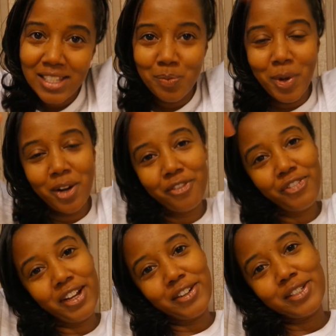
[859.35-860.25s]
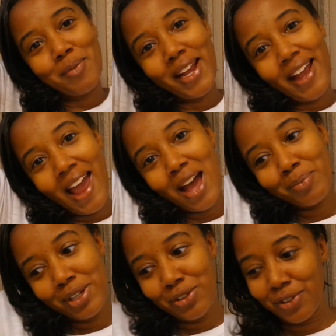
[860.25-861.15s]
Spirit fingers, make it
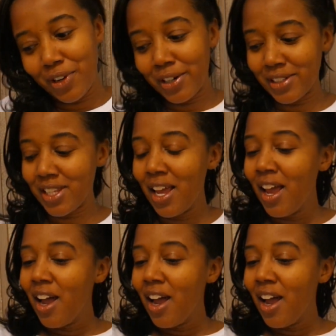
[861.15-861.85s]
happen, universe.